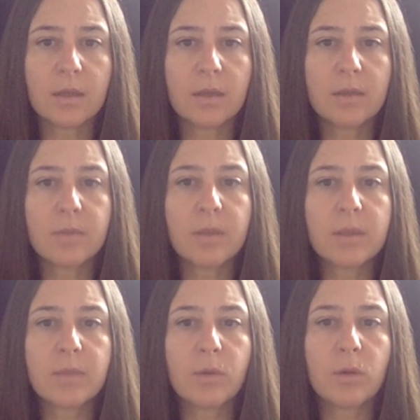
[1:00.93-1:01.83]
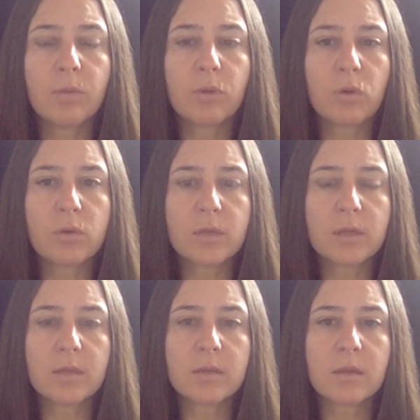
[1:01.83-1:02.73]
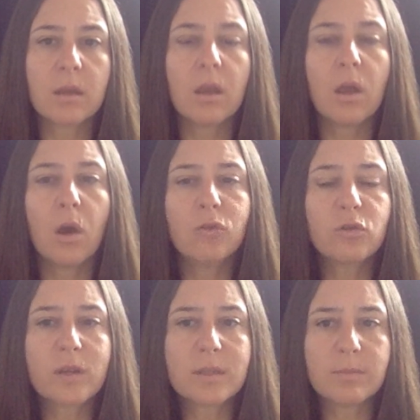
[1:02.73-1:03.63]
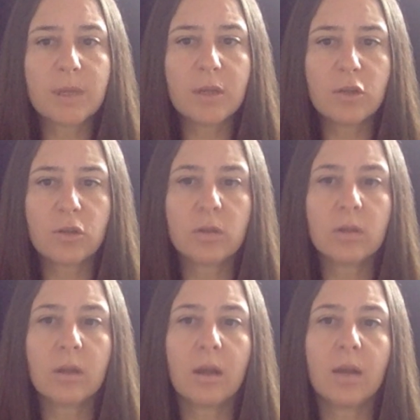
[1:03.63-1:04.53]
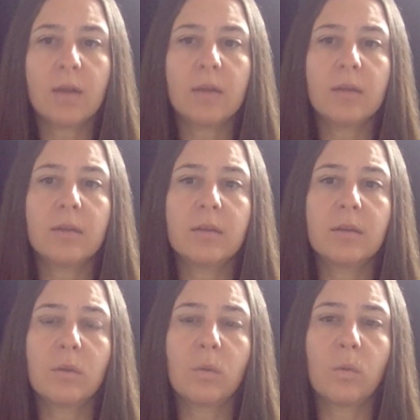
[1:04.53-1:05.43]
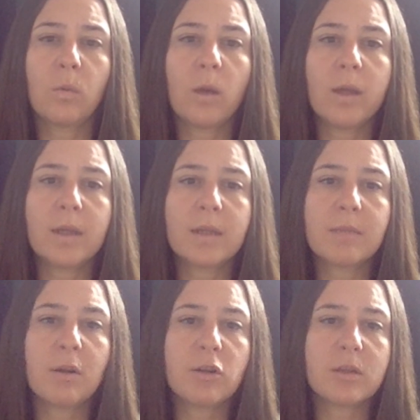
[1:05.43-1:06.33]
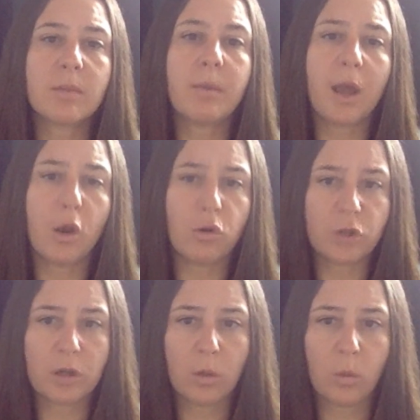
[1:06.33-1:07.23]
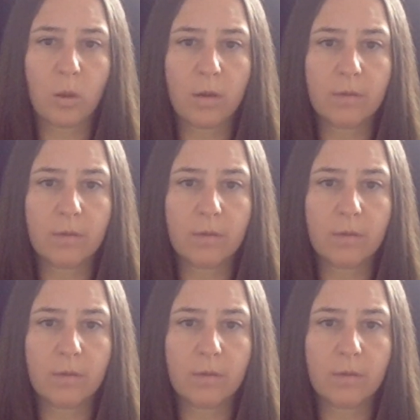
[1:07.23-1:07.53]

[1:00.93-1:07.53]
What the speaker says: is based upon a process of transmission quite as much as a biological one.